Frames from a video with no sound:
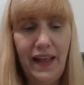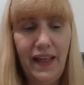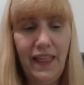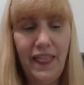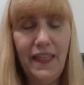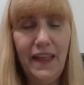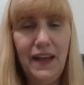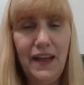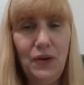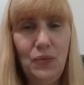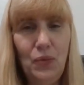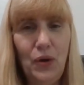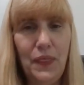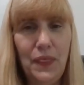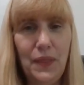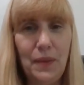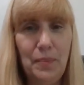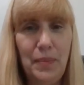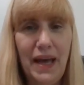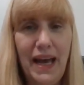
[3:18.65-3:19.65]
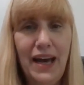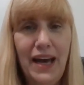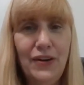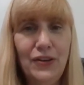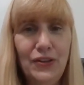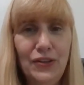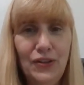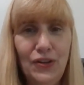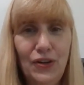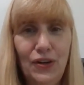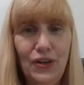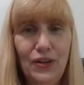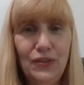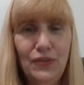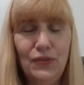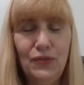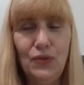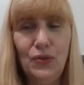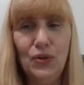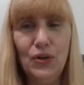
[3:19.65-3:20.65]
than what the pattern called
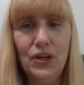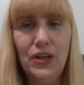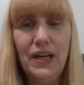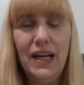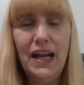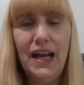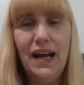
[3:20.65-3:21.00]
for.